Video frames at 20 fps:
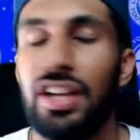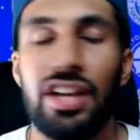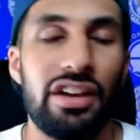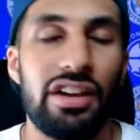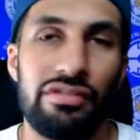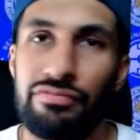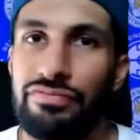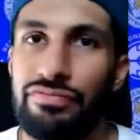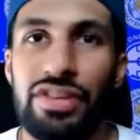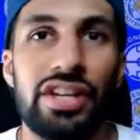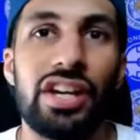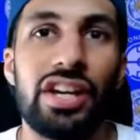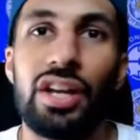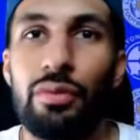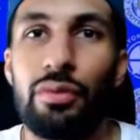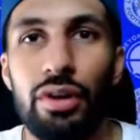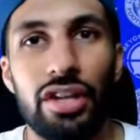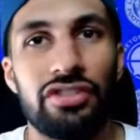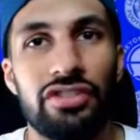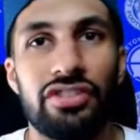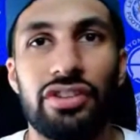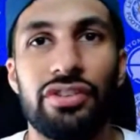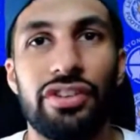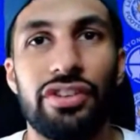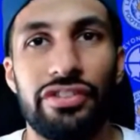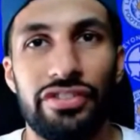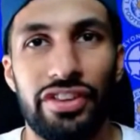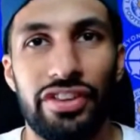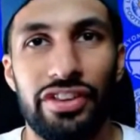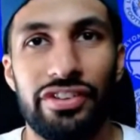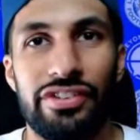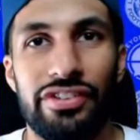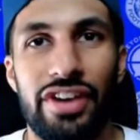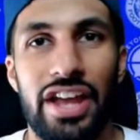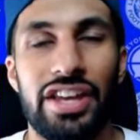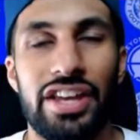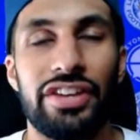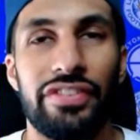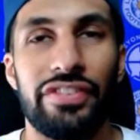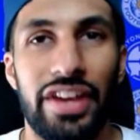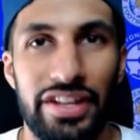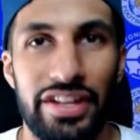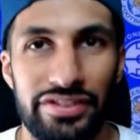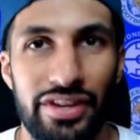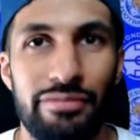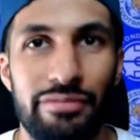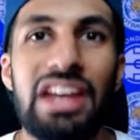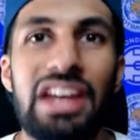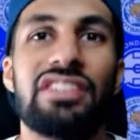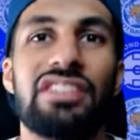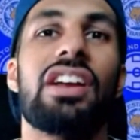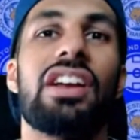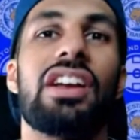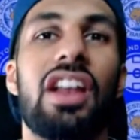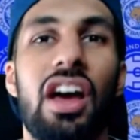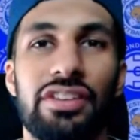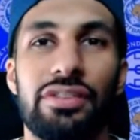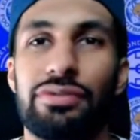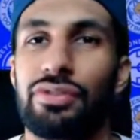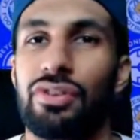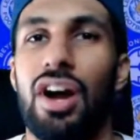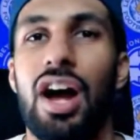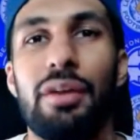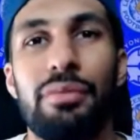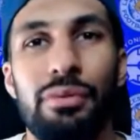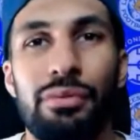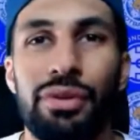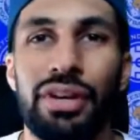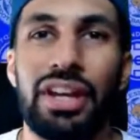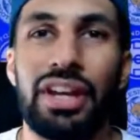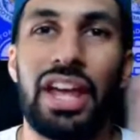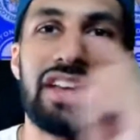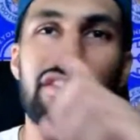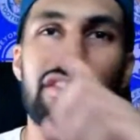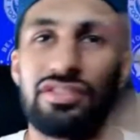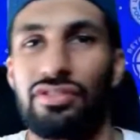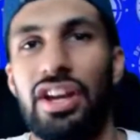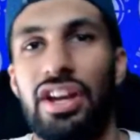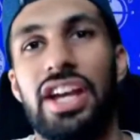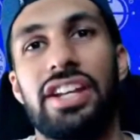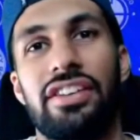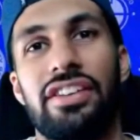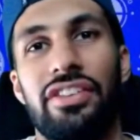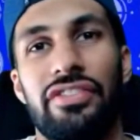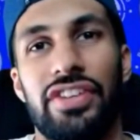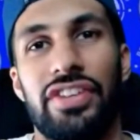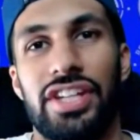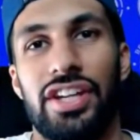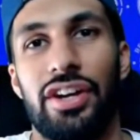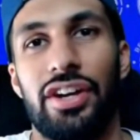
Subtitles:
You're going to want to tune in to the end of it. So make sure you like and subscribe and we'll get straight into the video.